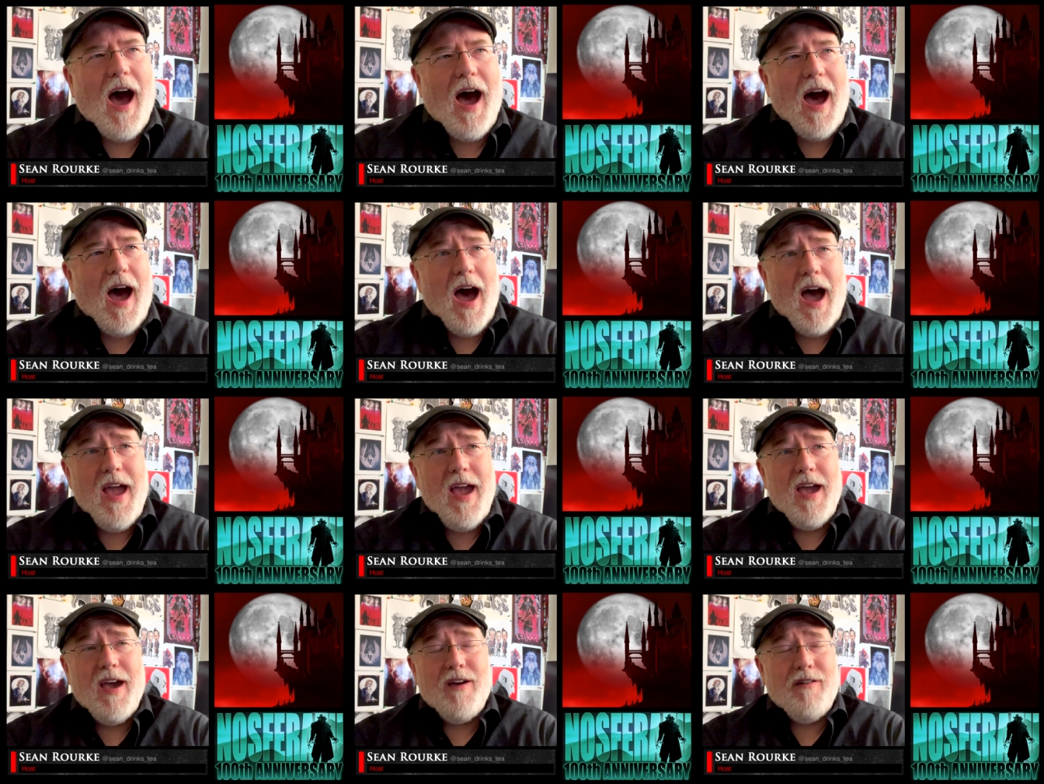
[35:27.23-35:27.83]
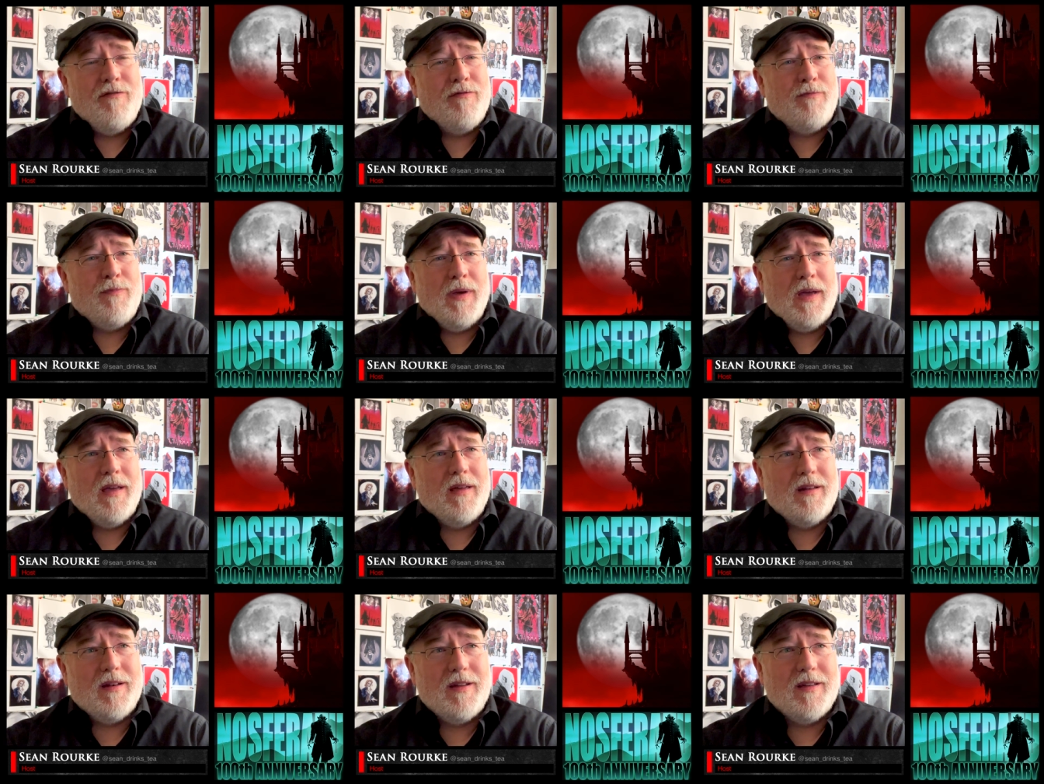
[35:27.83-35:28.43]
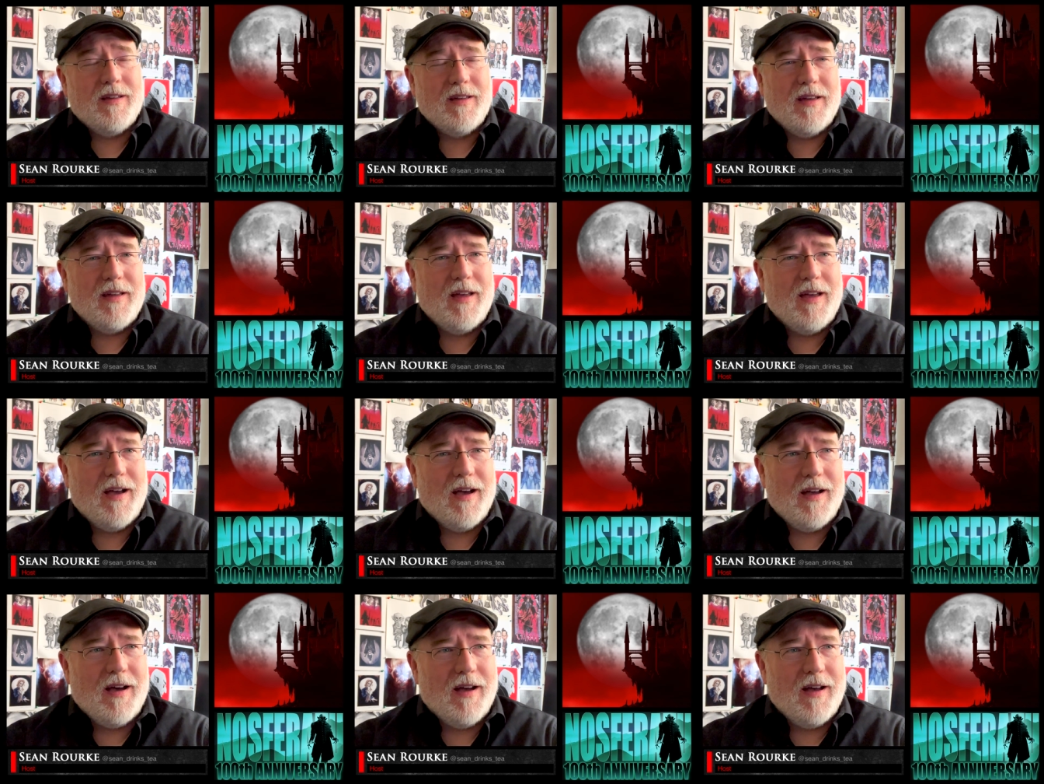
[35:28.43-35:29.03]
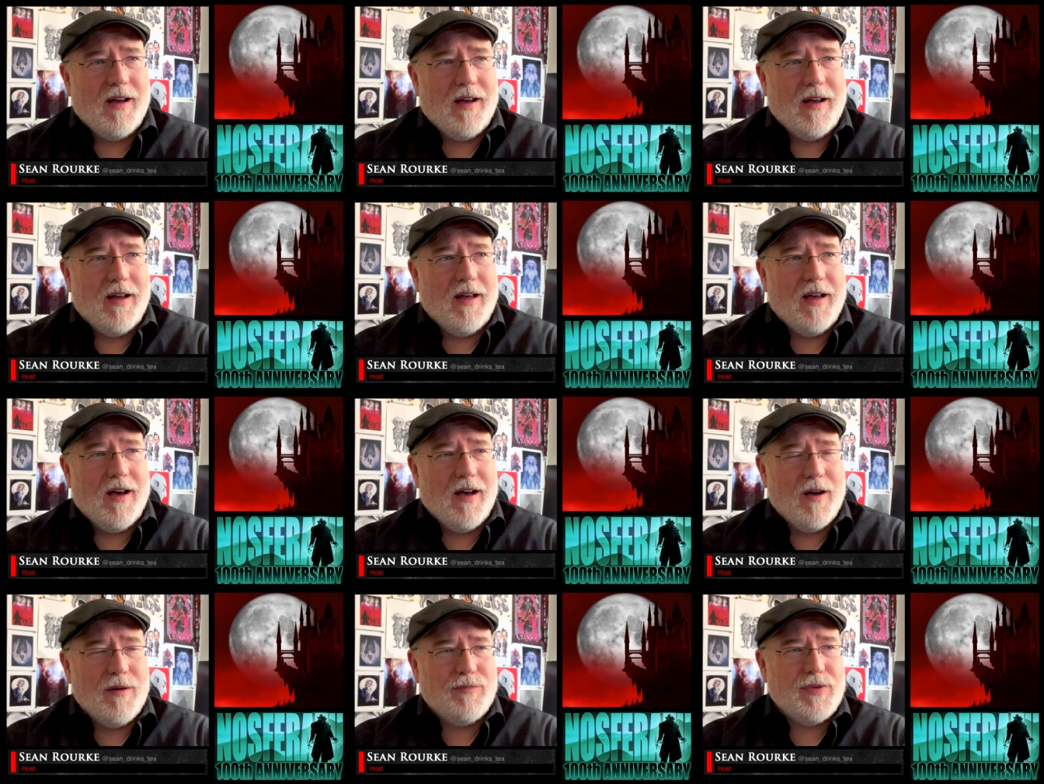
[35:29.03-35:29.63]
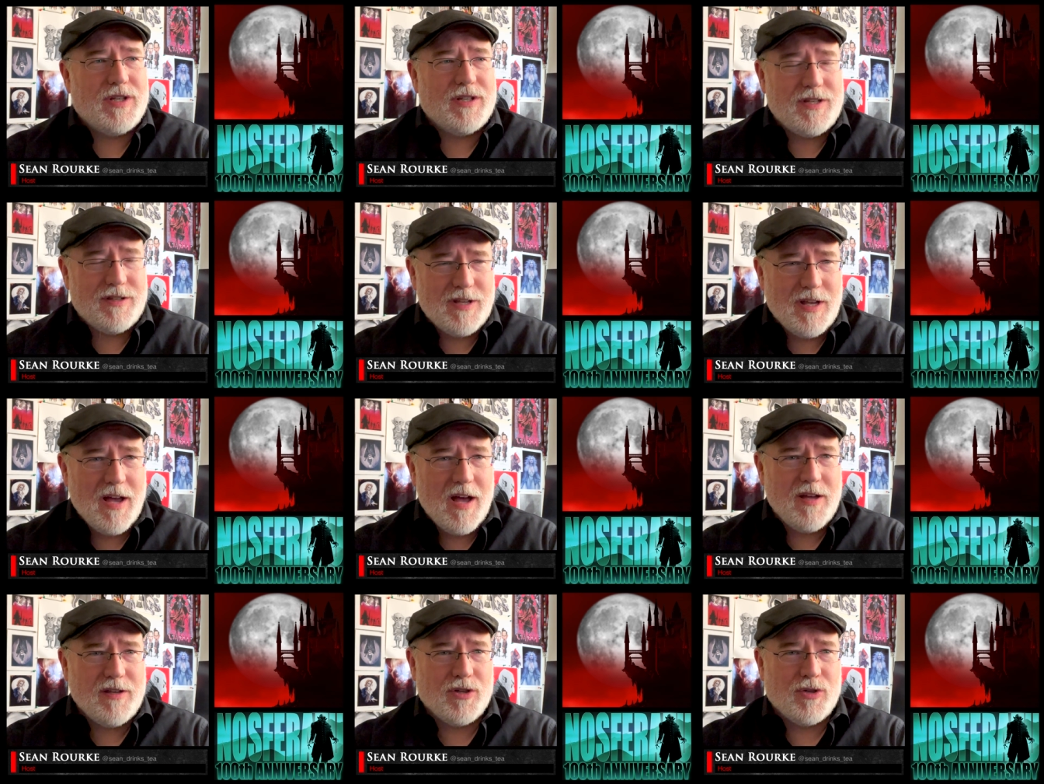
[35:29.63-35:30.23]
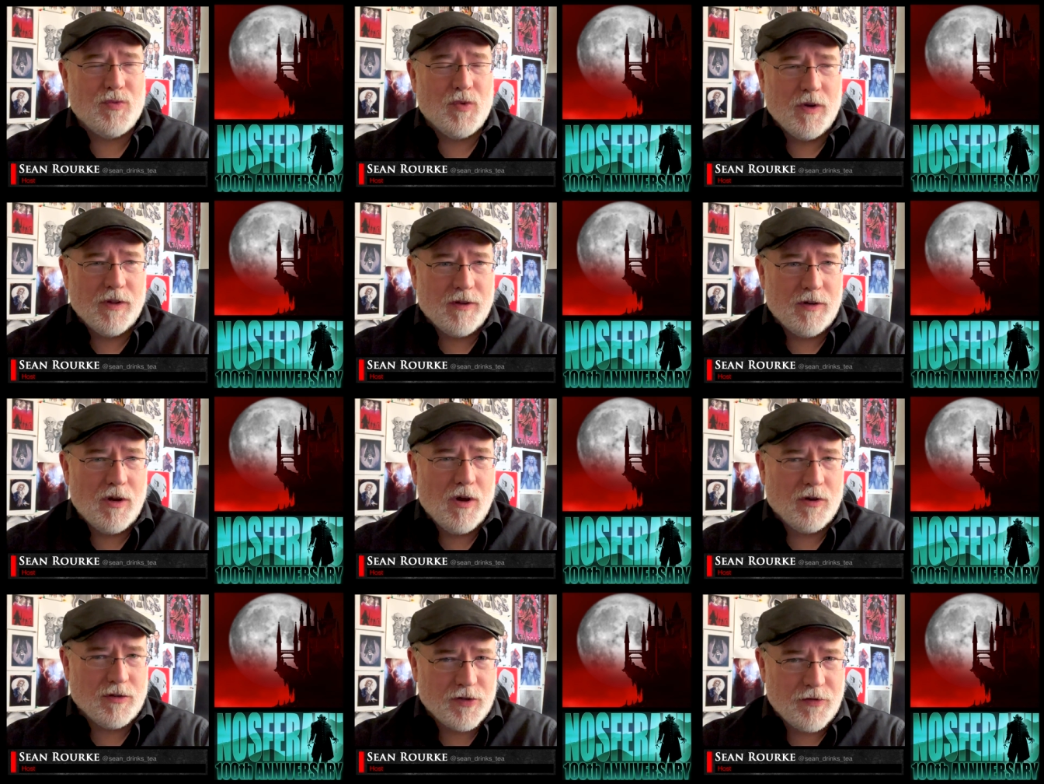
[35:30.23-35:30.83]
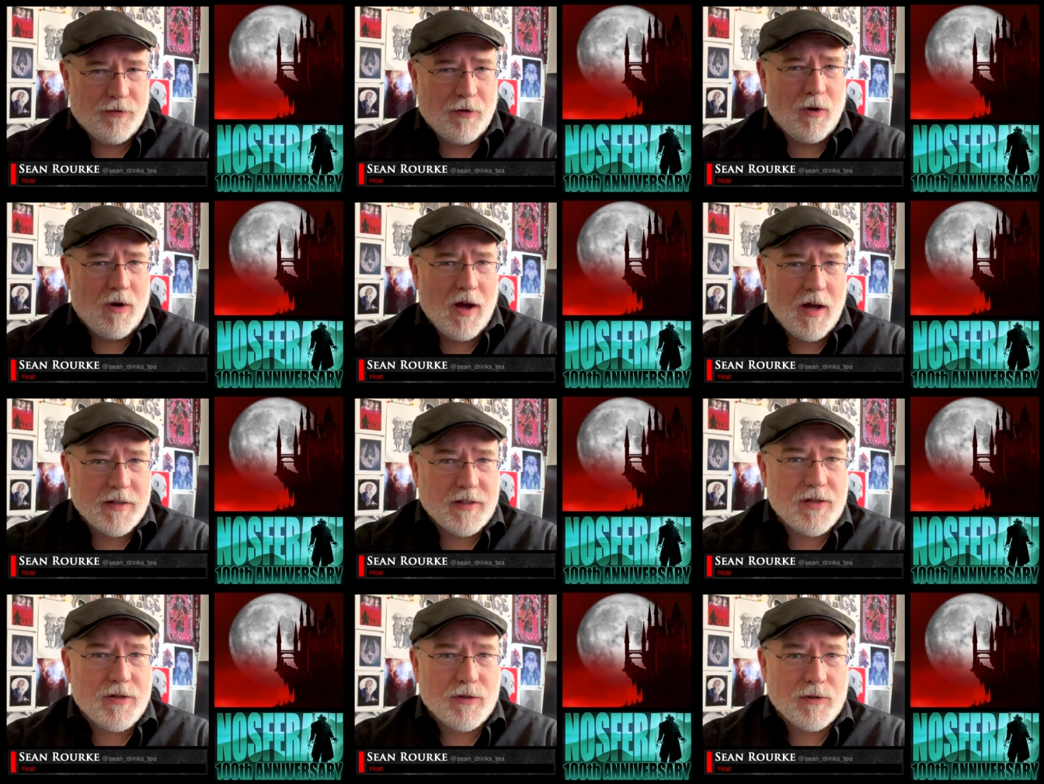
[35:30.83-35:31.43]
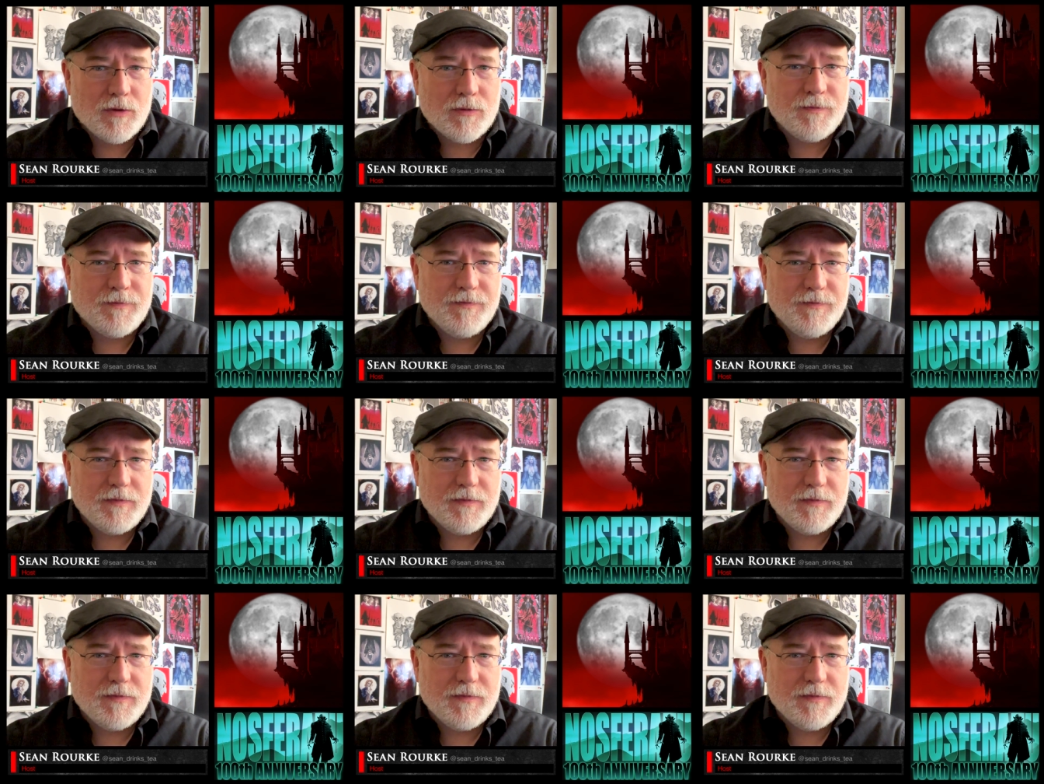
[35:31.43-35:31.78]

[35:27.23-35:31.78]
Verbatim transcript: I have been obsessed with Nosferatu